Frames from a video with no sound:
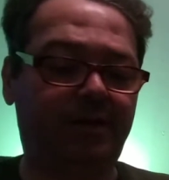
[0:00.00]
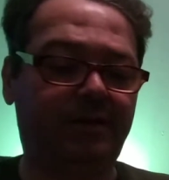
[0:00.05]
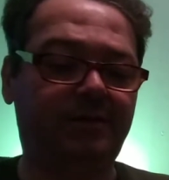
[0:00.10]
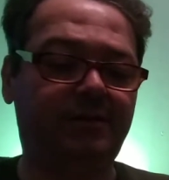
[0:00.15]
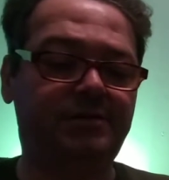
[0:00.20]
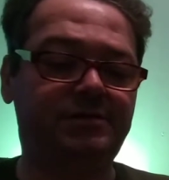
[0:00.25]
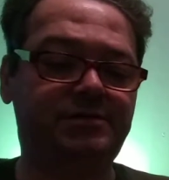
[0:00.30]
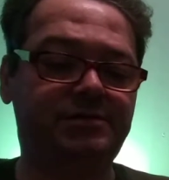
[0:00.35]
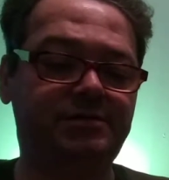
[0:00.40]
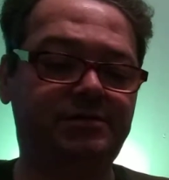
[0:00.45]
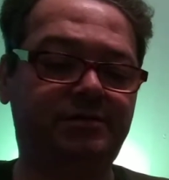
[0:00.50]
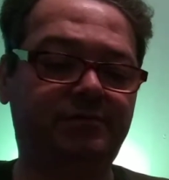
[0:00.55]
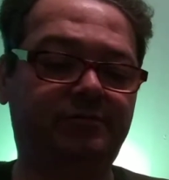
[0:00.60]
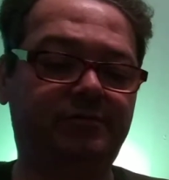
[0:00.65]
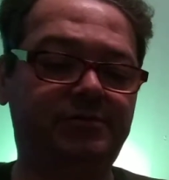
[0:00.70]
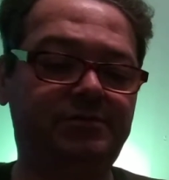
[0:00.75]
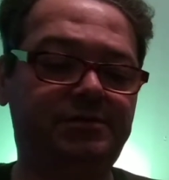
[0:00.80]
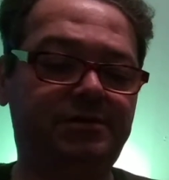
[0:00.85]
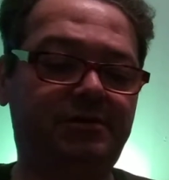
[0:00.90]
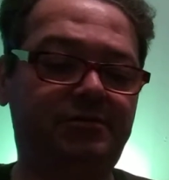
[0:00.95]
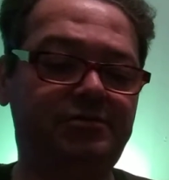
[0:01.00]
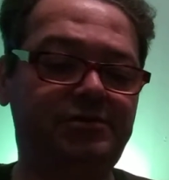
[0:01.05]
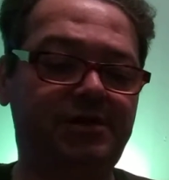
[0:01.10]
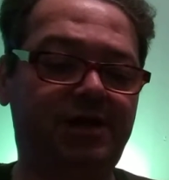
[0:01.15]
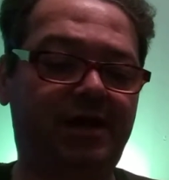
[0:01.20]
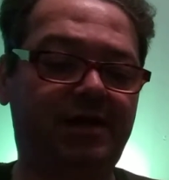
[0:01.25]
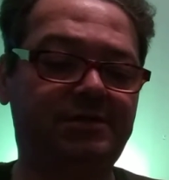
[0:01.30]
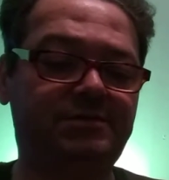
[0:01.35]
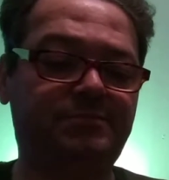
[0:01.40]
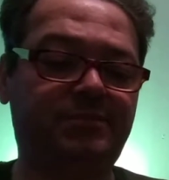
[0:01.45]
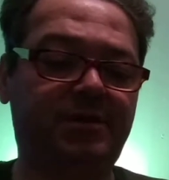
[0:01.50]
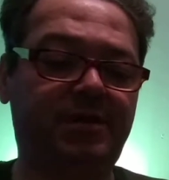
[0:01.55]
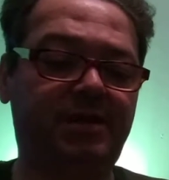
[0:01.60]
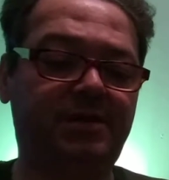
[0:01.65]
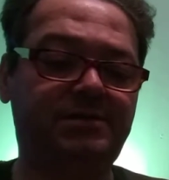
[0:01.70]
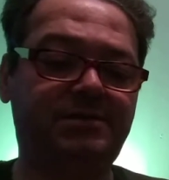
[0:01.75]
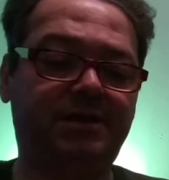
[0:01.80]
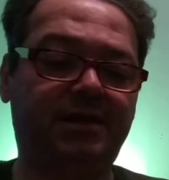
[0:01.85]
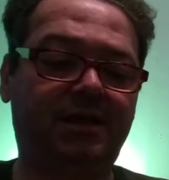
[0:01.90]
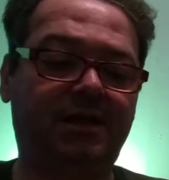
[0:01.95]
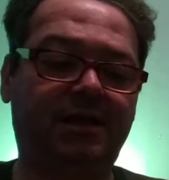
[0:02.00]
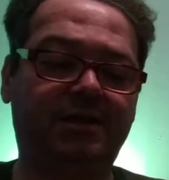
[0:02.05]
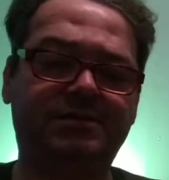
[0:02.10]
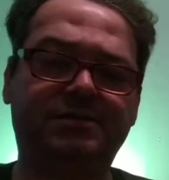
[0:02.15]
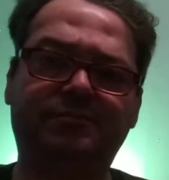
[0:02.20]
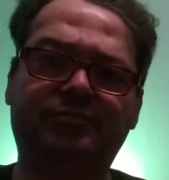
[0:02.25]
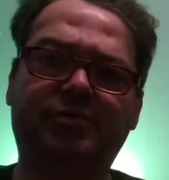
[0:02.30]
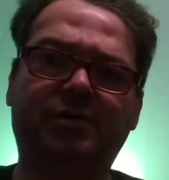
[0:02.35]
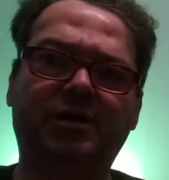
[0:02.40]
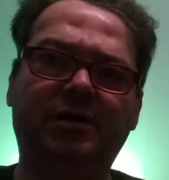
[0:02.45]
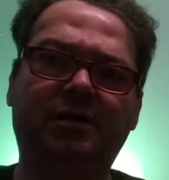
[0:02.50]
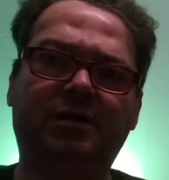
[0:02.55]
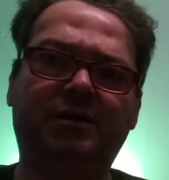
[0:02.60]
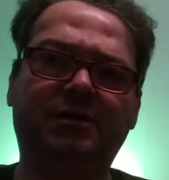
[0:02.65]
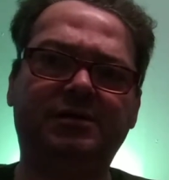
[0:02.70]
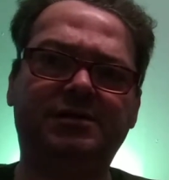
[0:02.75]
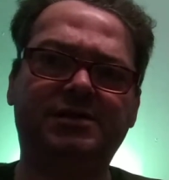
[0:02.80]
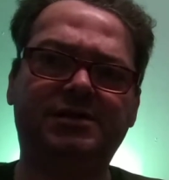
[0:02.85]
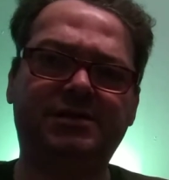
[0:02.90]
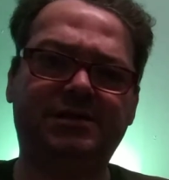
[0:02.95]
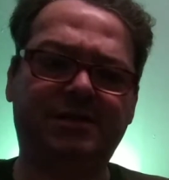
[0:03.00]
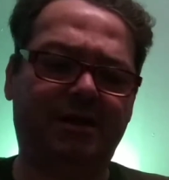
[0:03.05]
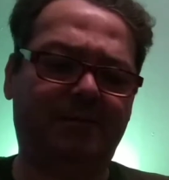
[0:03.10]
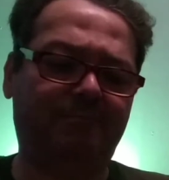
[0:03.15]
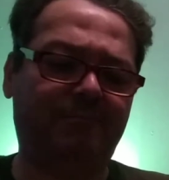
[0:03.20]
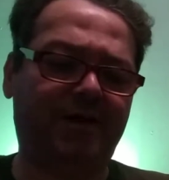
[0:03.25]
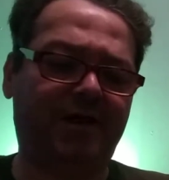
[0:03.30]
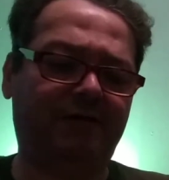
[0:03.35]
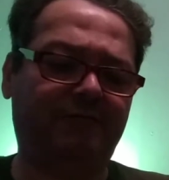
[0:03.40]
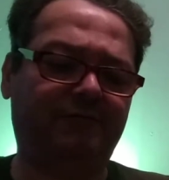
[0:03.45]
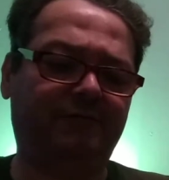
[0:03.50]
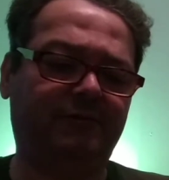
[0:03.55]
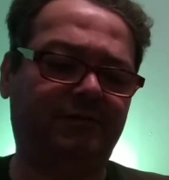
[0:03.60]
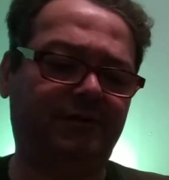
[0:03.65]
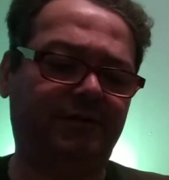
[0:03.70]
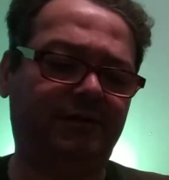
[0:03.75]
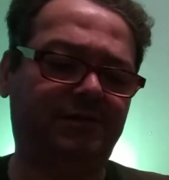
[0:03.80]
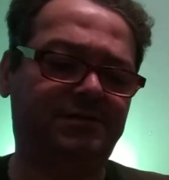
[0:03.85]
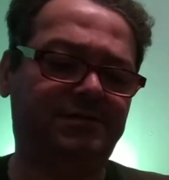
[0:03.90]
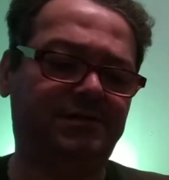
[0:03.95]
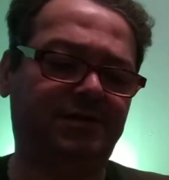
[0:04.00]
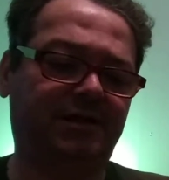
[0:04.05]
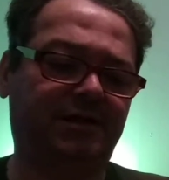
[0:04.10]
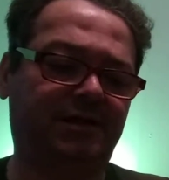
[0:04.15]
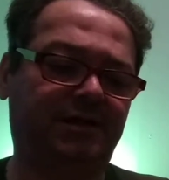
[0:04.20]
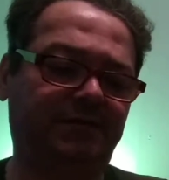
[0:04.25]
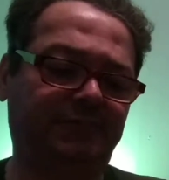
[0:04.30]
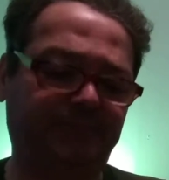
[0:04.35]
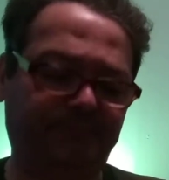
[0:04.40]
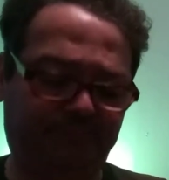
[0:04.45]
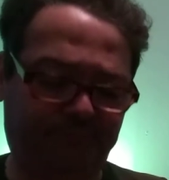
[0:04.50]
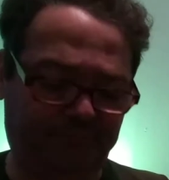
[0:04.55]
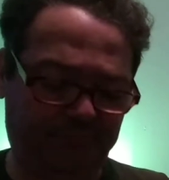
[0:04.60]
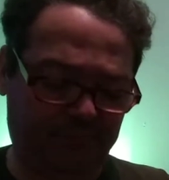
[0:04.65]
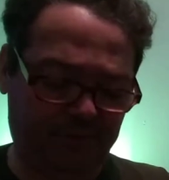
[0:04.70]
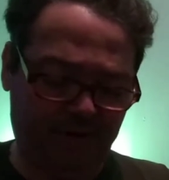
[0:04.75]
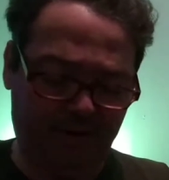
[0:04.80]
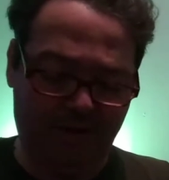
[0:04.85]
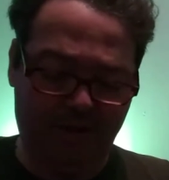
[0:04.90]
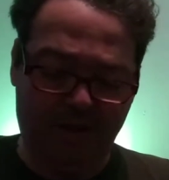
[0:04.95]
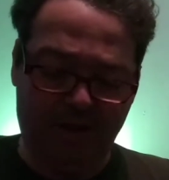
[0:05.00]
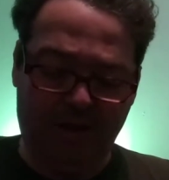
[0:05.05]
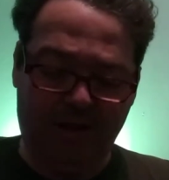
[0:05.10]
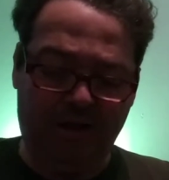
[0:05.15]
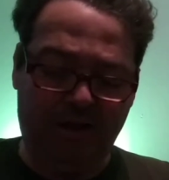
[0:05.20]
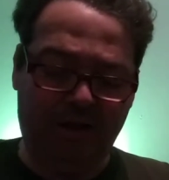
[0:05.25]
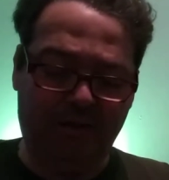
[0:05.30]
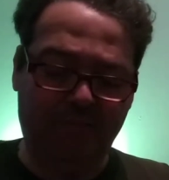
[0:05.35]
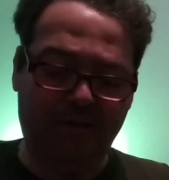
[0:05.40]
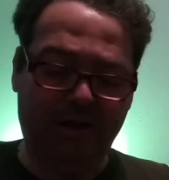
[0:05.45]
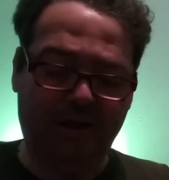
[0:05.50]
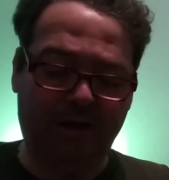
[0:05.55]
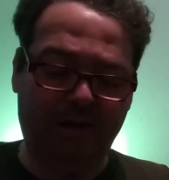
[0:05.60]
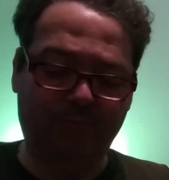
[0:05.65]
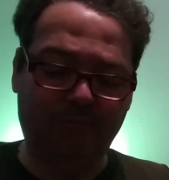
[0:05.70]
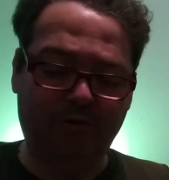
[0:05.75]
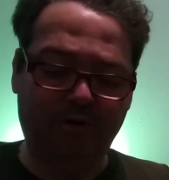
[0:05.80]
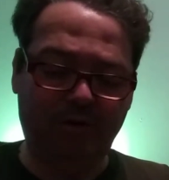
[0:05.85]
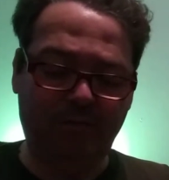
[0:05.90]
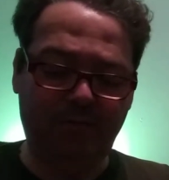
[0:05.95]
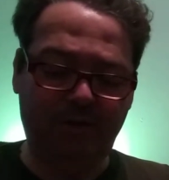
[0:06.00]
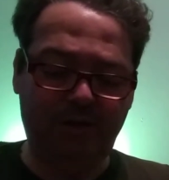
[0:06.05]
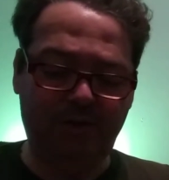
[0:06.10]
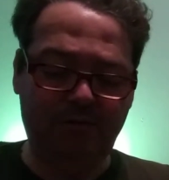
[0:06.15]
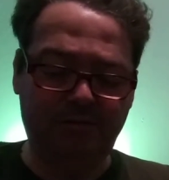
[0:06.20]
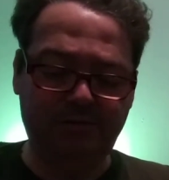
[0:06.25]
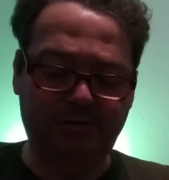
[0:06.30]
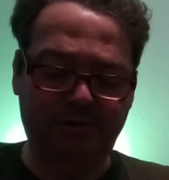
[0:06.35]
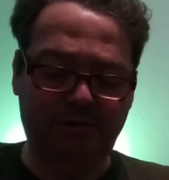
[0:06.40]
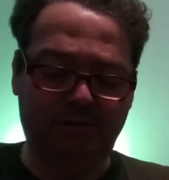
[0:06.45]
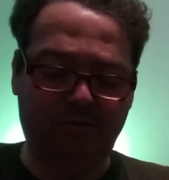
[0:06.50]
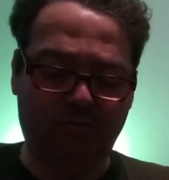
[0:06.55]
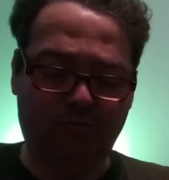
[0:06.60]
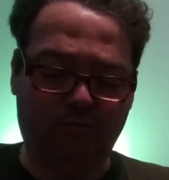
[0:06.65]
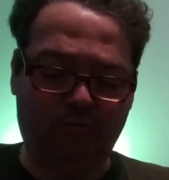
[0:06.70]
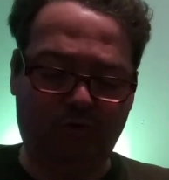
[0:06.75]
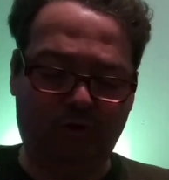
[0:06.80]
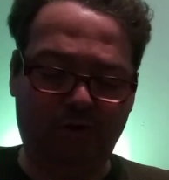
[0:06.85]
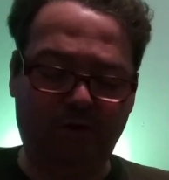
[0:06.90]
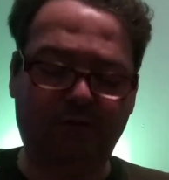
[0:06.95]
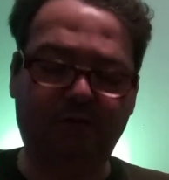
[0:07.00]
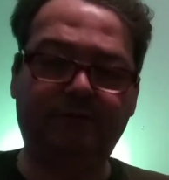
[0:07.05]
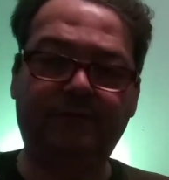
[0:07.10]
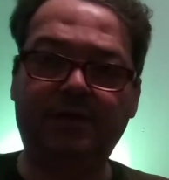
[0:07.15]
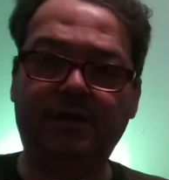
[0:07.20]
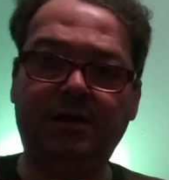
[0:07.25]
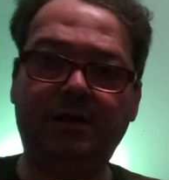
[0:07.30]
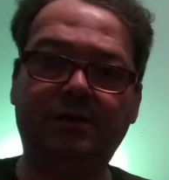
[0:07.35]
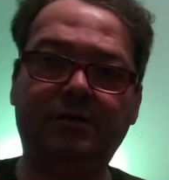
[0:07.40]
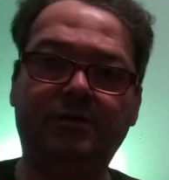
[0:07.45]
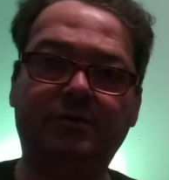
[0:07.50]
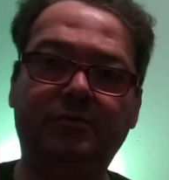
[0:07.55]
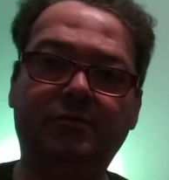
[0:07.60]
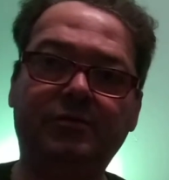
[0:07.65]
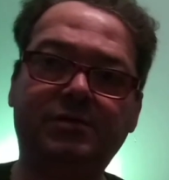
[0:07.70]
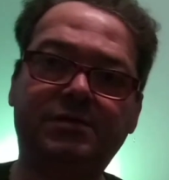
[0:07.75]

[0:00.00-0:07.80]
This is the Rosseau jazz piece. It has a pretty long step baffle inside. And I'm going to be using one of the new